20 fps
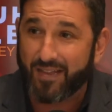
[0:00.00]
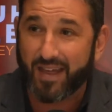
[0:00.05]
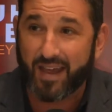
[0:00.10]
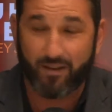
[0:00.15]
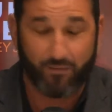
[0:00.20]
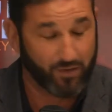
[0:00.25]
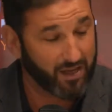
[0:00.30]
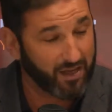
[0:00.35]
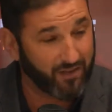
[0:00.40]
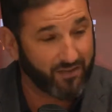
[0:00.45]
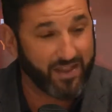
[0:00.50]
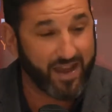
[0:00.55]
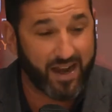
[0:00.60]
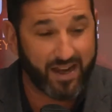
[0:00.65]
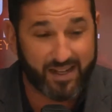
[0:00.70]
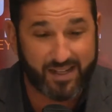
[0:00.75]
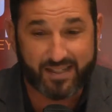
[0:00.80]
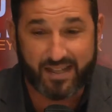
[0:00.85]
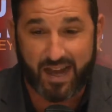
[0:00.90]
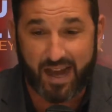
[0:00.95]

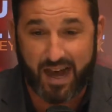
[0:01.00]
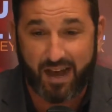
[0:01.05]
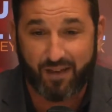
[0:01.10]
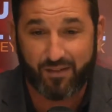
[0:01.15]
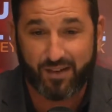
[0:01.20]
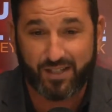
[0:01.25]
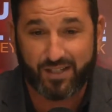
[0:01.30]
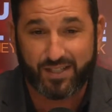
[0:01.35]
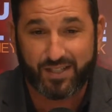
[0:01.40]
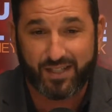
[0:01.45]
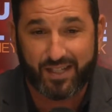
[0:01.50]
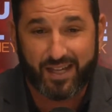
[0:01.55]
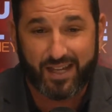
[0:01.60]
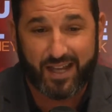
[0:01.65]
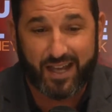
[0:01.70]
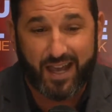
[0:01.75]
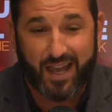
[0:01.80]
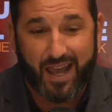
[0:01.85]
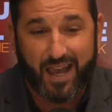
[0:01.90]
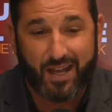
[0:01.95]
That is
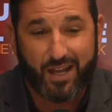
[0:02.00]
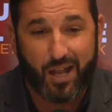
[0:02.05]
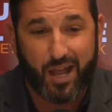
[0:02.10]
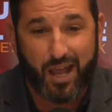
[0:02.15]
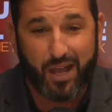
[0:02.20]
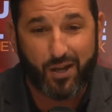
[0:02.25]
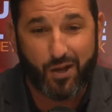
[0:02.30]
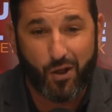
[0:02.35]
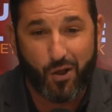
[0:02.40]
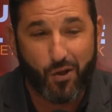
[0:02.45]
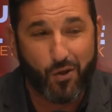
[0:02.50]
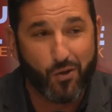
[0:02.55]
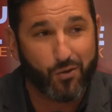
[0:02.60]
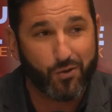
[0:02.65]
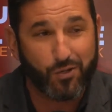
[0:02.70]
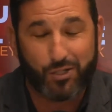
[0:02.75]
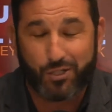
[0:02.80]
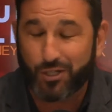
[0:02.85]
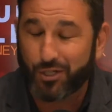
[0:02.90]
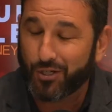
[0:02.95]
obviously an
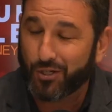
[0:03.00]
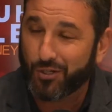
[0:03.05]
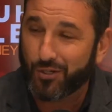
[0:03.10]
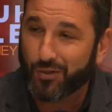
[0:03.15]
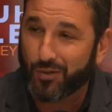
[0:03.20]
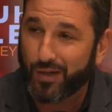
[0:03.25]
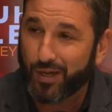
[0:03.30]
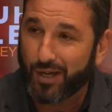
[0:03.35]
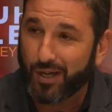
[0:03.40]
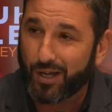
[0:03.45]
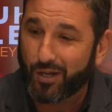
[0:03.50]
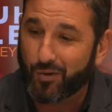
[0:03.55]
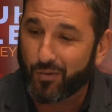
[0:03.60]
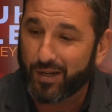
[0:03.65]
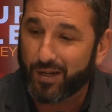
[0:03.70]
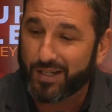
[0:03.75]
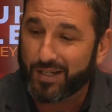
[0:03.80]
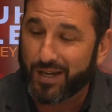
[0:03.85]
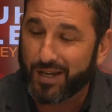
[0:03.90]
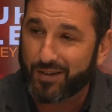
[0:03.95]
ode to
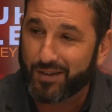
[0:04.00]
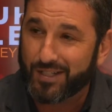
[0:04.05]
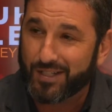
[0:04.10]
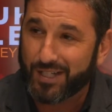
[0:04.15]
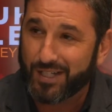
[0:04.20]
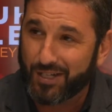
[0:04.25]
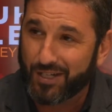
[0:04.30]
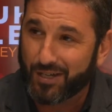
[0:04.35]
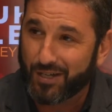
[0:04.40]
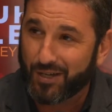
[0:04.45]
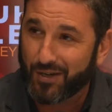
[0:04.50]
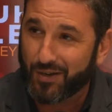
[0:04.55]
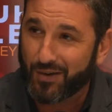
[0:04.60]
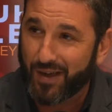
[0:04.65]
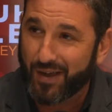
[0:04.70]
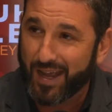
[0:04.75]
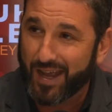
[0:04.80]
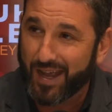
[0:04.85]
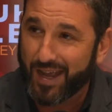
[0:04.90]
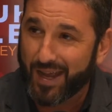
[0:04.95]
Quentin
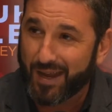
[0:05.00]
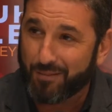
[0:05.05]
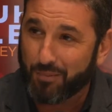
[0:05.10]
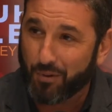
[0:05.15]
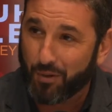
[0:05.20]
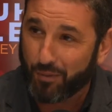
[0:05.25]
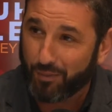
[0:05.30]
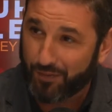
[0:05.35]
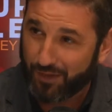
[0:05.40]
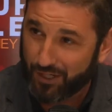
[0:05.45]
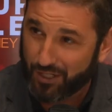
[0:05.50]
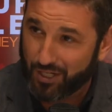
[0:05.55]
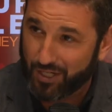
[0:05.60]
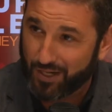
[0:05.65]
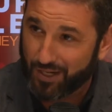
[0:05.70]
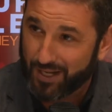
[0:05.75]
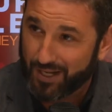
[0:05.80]
Tarantino and Pulp Fiction.